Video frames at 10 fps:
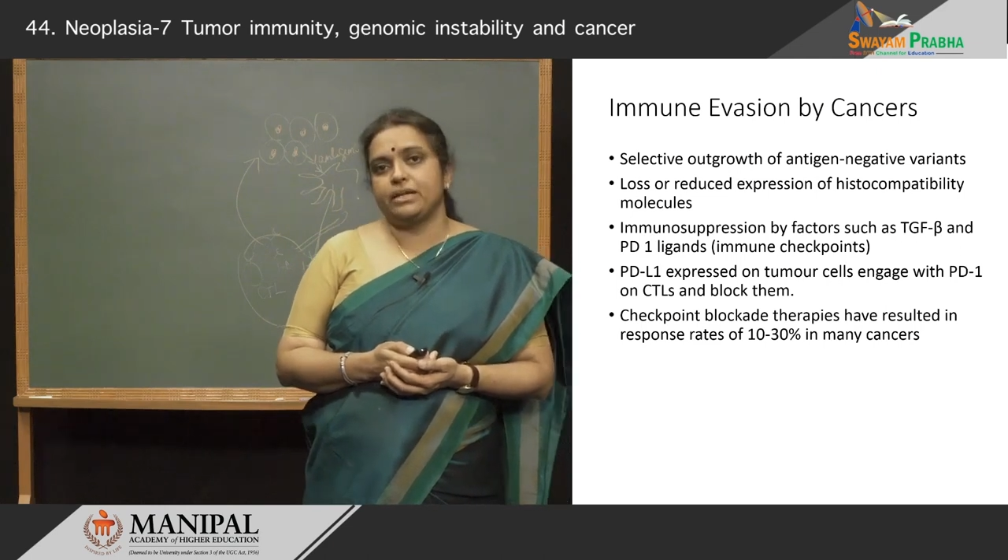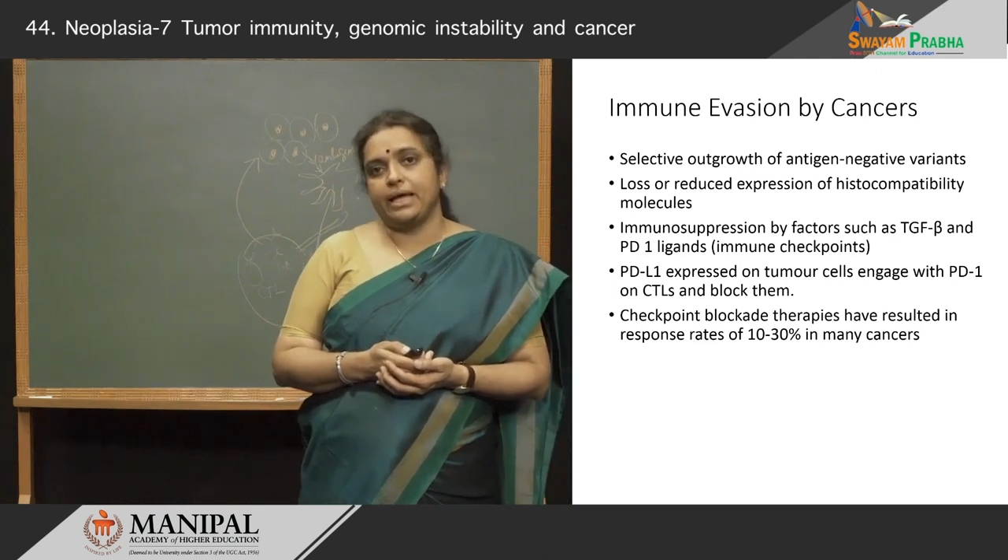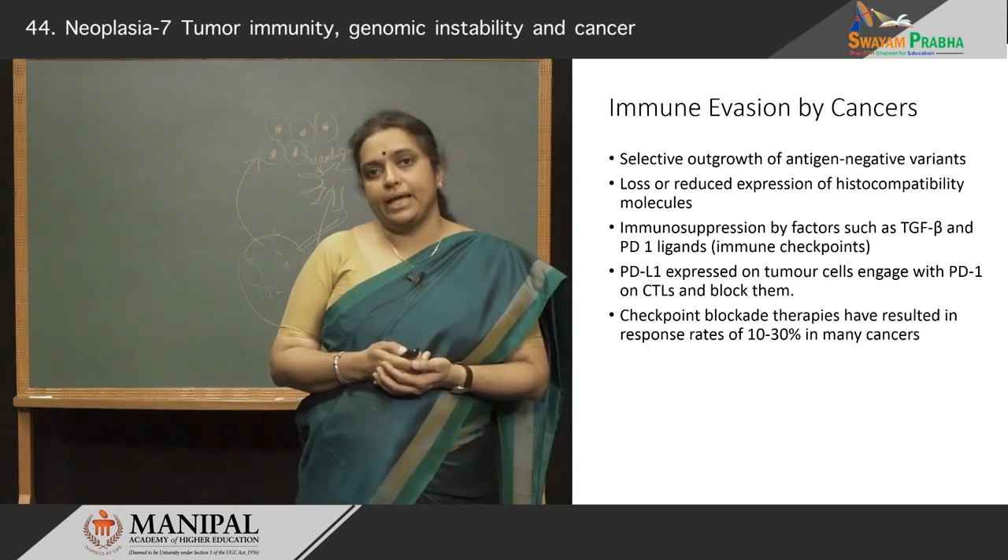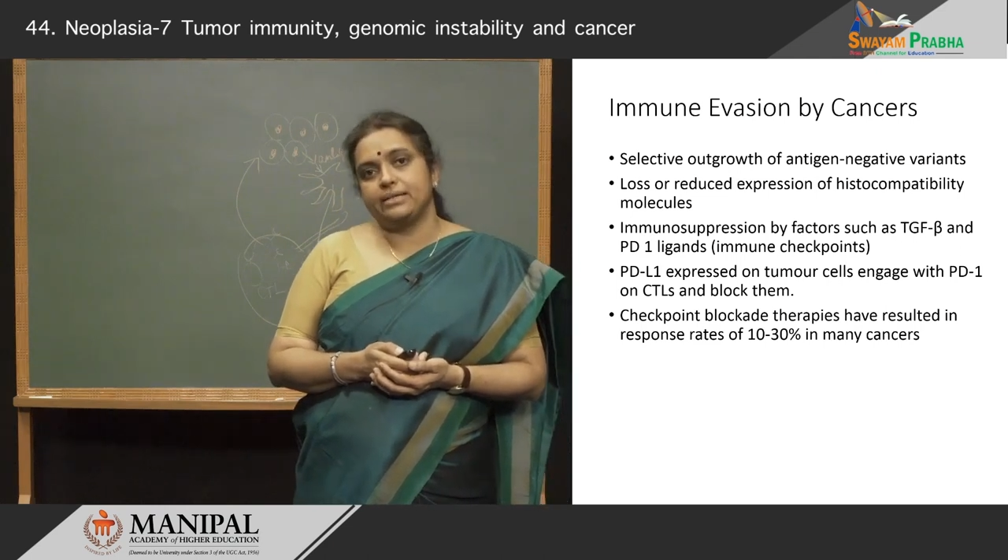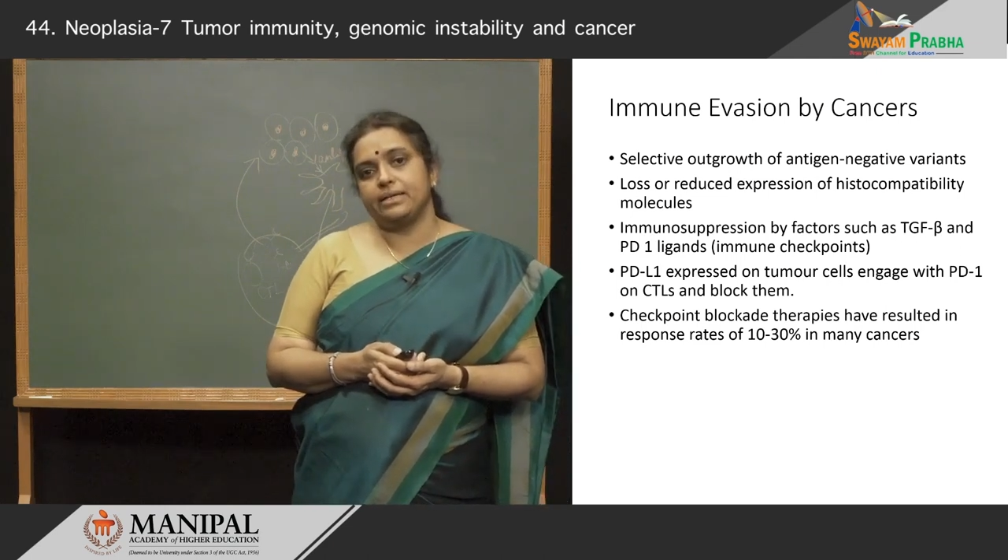can
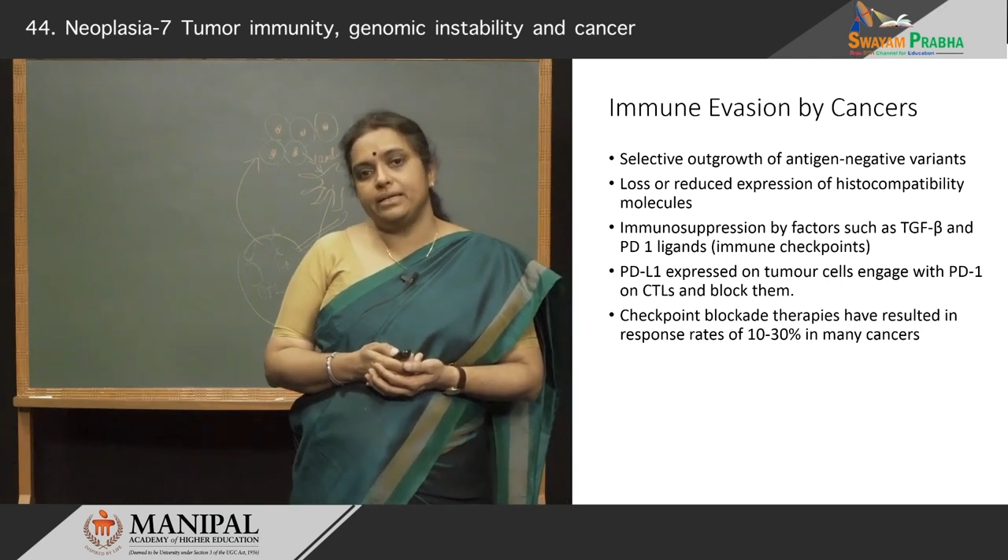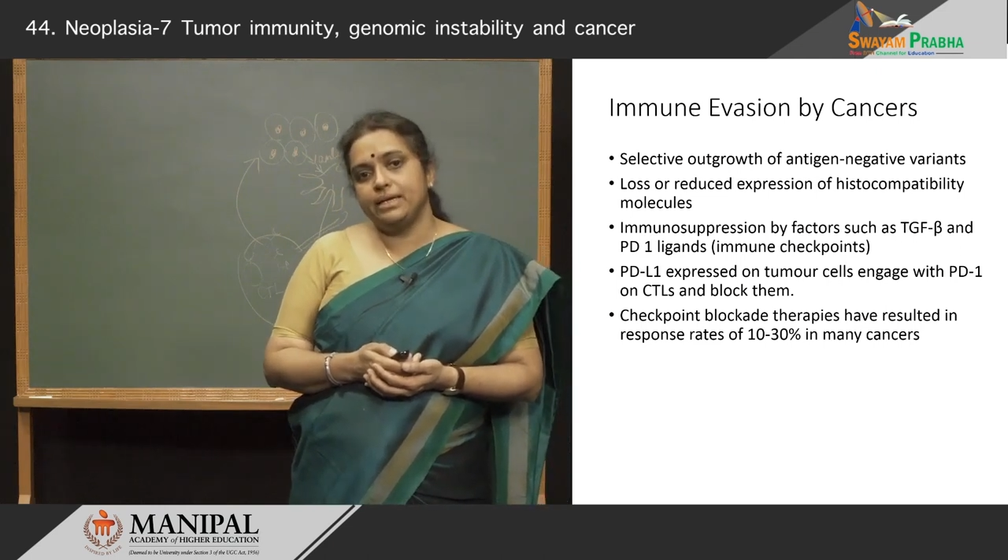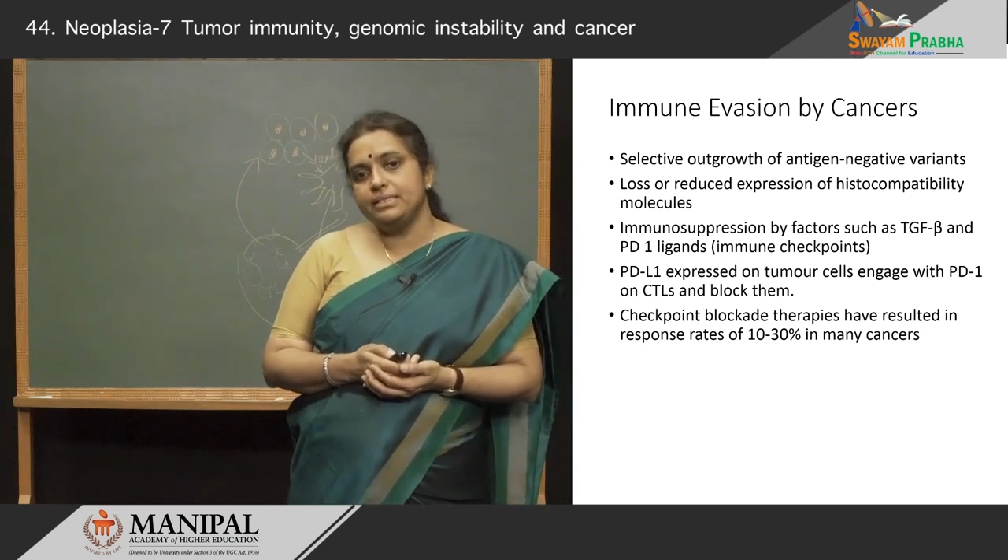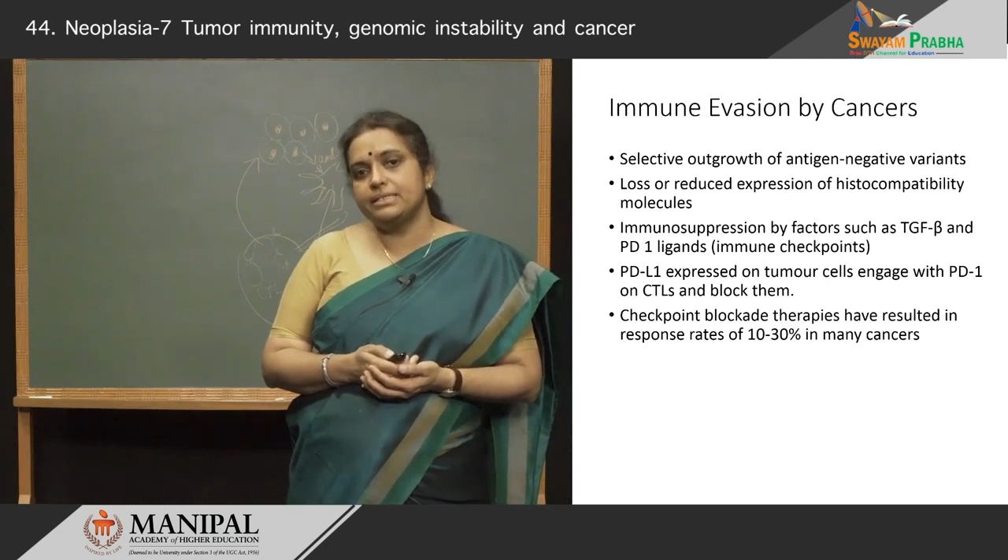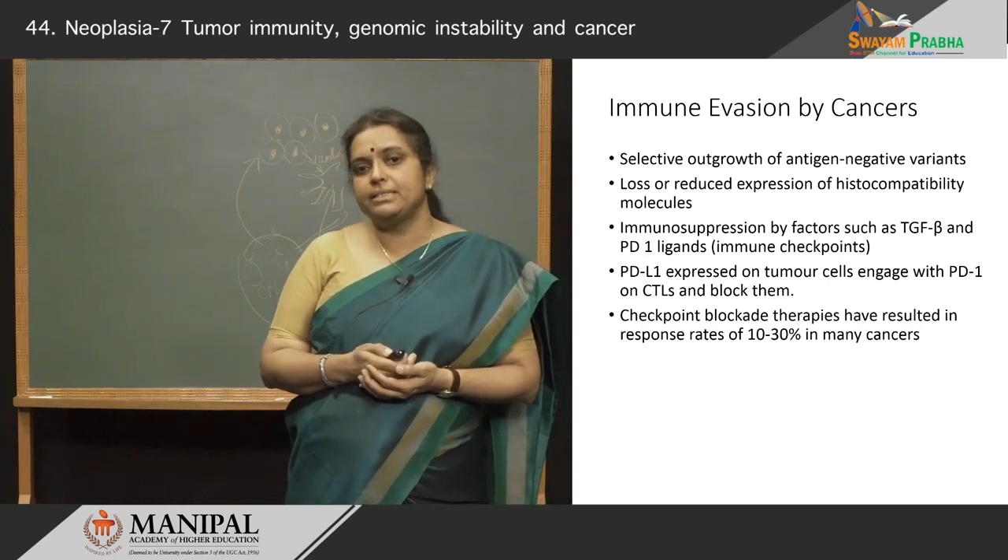act
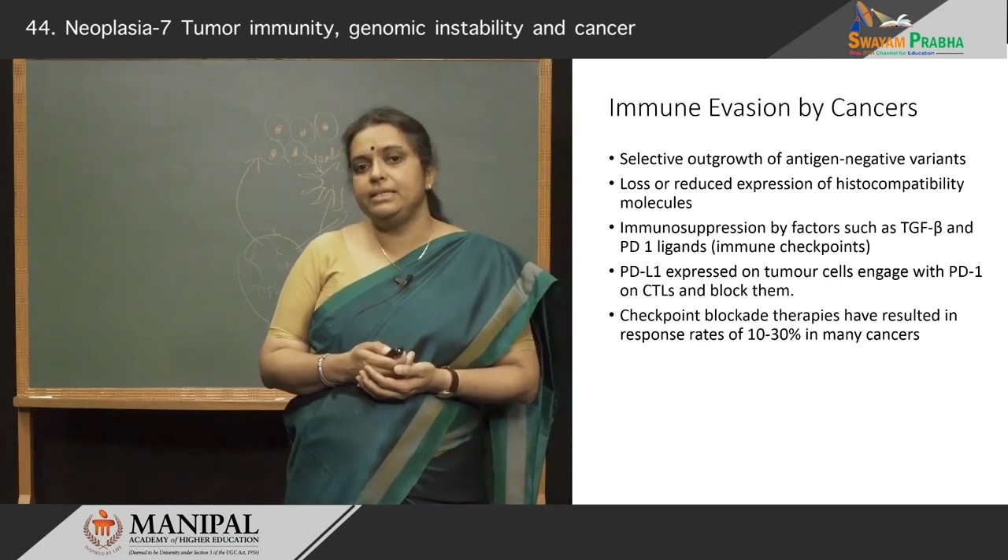against